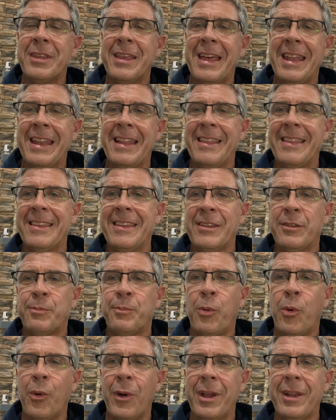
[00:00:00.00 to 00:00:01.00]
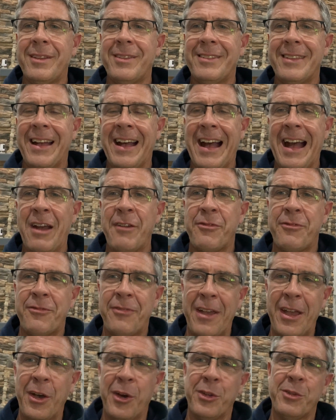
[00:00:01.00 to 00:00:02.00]
And at this point, uh, I
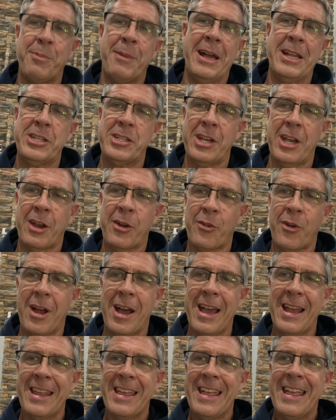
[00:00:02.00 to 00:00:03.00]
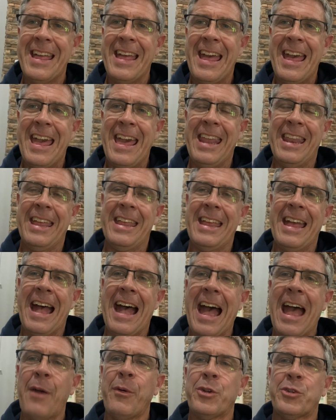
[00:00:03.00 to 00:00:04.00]
failed my check ride. And it,
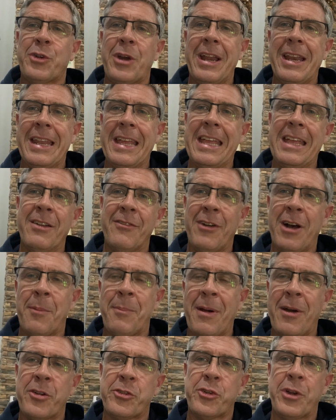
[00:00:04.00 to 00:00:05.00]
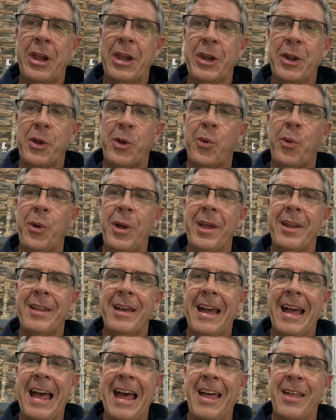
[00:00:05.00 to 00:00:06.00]
I was ready to give up. I was ready to quit.
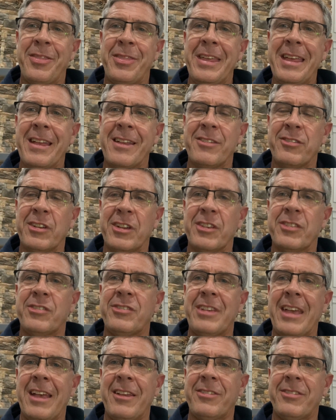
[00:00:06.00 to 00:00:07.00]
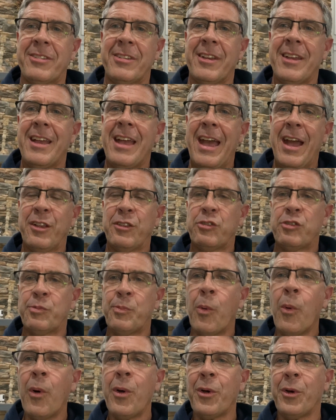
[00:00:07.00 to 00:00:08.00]
I, I think success had
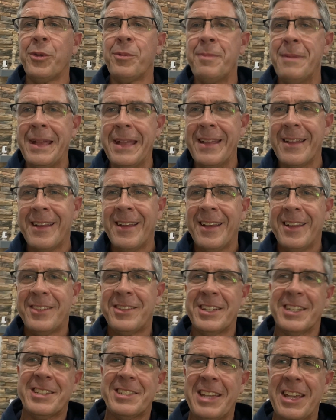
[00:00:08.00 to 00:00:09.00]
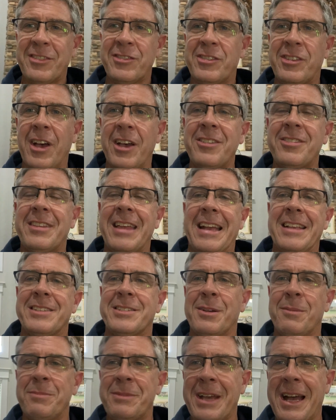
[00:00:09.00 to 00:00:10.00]
spoiled me. Success does that
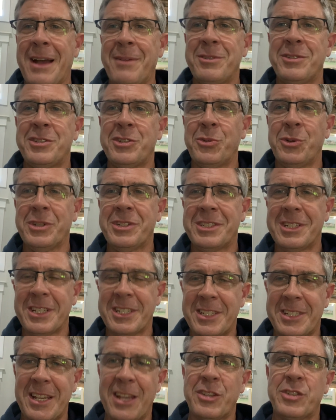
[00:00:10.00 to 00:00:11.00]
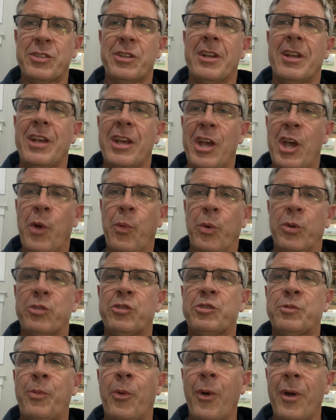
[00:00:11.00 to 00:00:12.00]
sometimes to a Success, it will
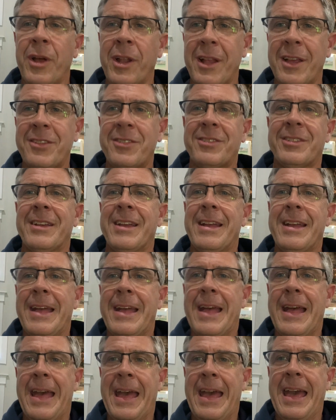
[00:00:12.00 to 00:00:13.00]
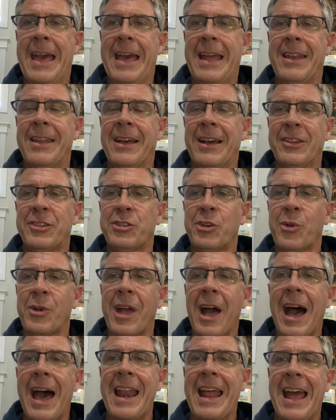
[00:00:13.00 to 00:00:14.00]
spoil us. And uh, so
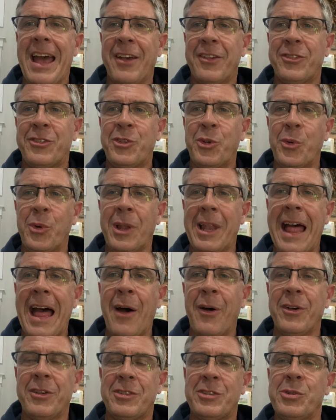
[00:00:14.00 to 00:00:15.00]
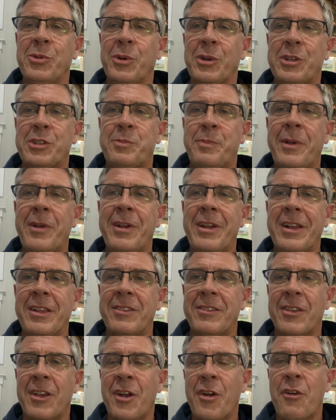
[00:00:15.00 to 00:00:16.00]
God has to allow us to
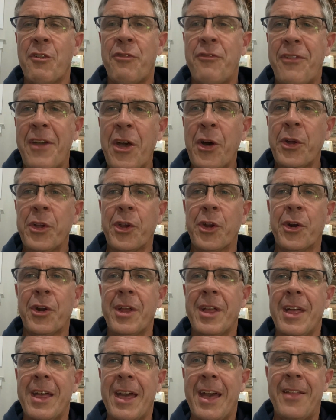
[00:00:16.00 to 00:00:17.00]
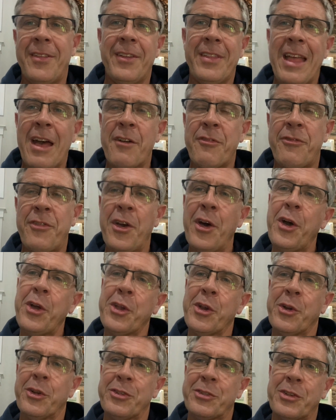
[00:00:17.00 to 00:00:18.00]
experience failure. And then that
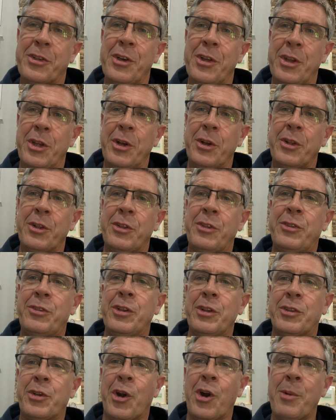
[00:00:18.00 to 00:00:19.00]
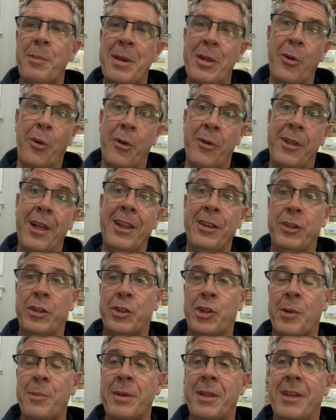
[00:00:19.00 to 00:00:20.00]
failure is going to determine or doesn't
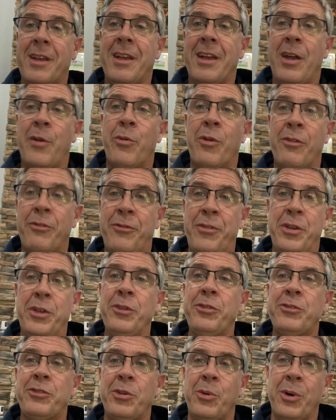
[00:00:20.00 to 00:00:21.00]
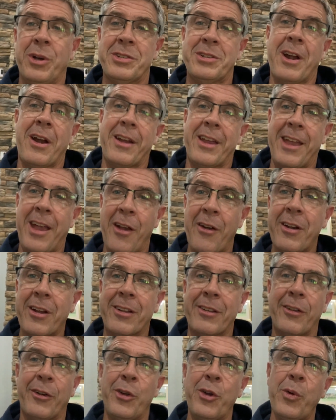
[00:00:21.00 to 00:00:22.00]
determine, it reveals to us our
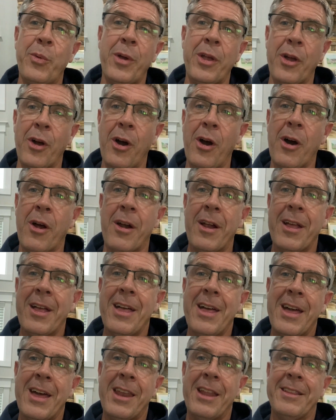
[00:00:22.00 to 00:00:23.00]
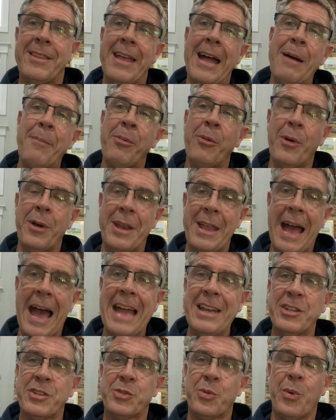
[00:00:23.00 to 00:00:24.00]
character, who we are. And at that point,
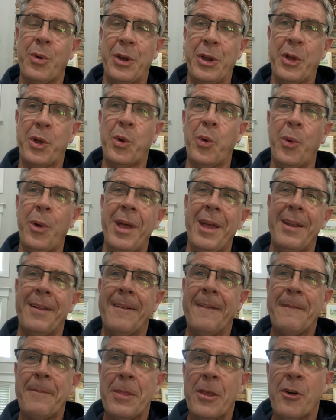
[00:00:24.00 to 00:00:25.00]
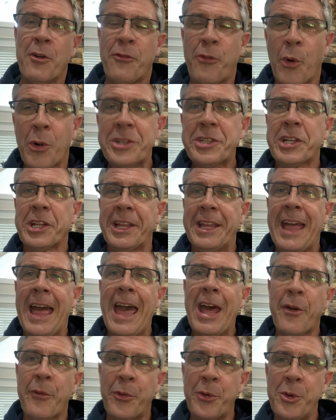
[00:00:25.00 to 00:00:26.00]
I just wanted to quit. Fortunately, I
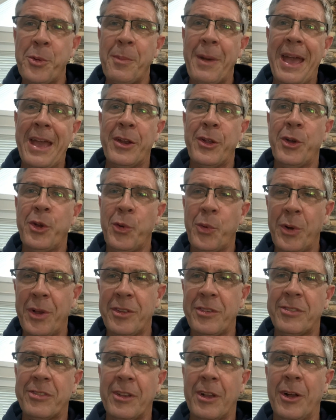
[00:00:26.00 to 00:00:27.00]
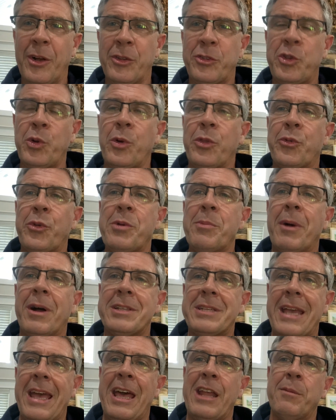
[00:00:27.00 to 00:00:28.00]
had a roommate who was uh, two or three
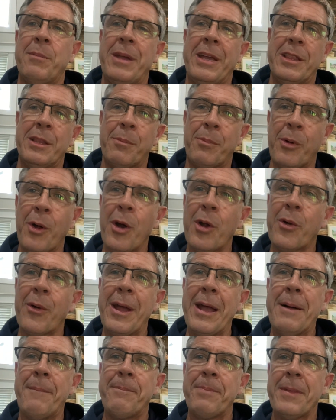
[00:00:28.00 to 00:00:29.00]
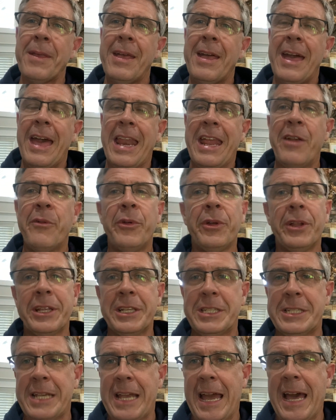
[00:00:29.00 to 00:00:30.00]
months ahead of me in the program, and he really
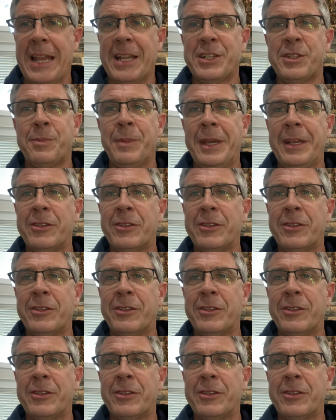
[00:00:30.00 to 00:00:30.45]
challenged me.